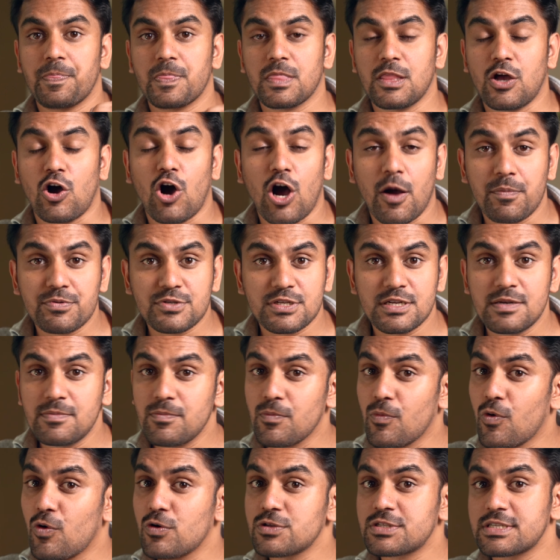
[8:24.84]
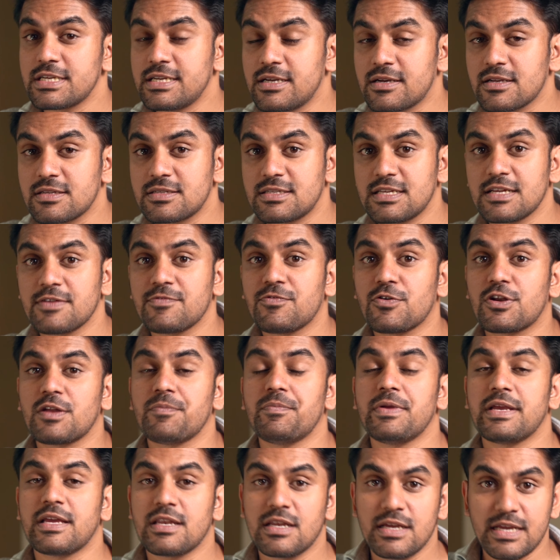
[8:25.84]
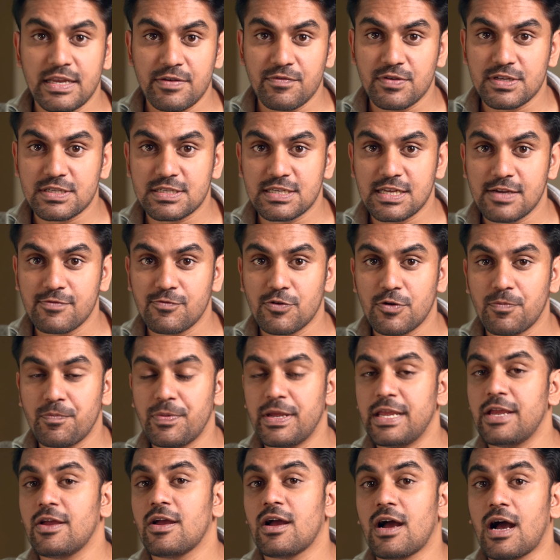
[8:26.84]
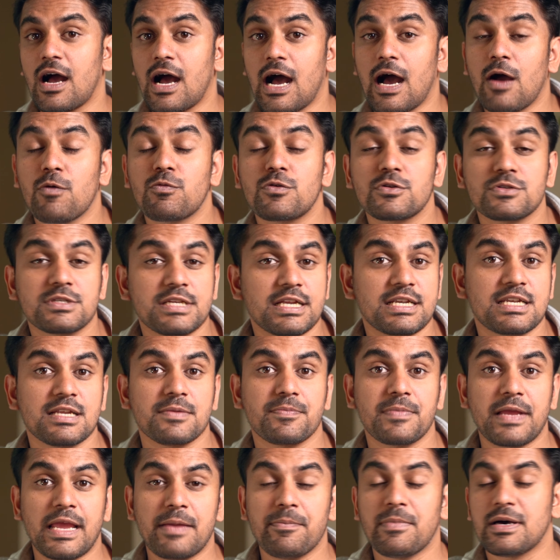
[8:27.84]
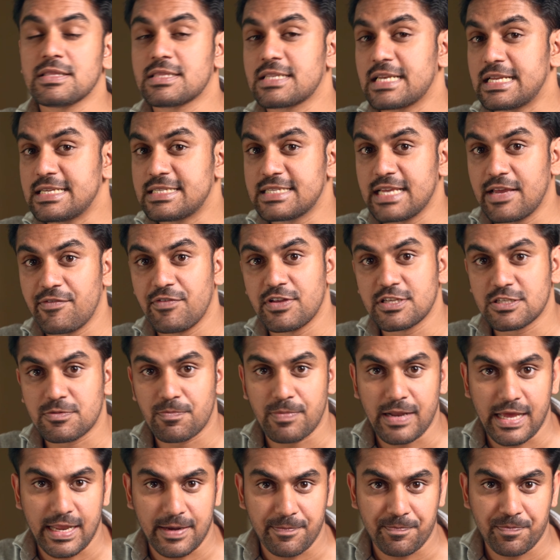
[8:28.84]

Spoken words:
The option most interesting for a beginner investor would be how to set up a monthly savings plan.